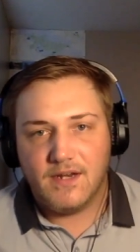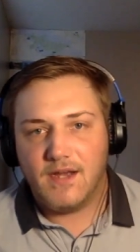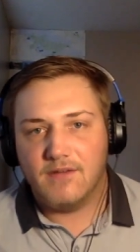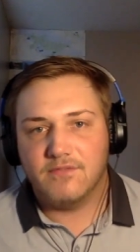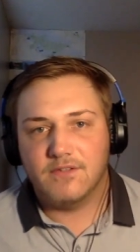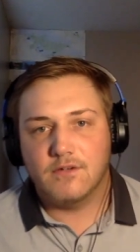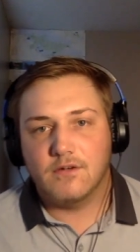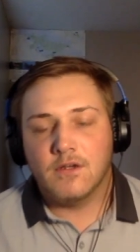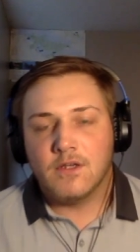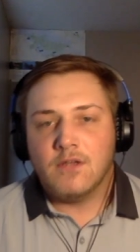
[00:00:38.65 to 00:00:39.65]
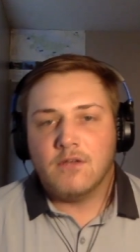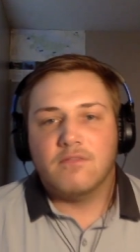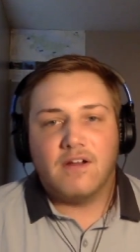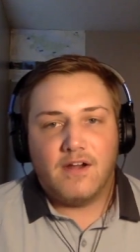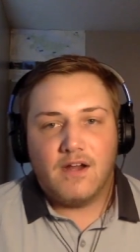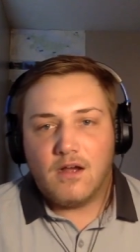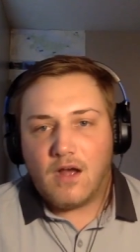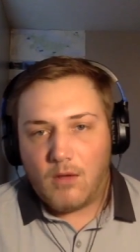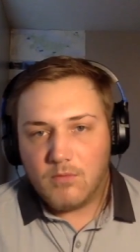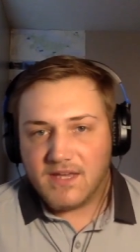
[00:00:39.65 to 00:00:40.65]
I feel very
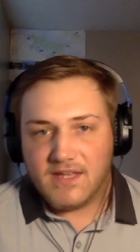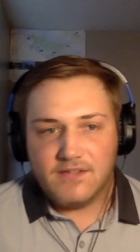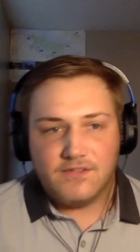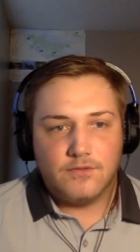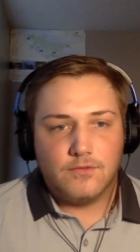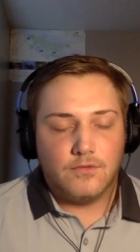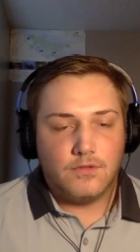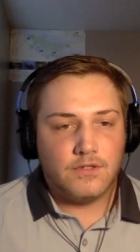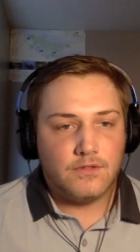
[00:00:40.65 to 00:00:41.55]
obligated to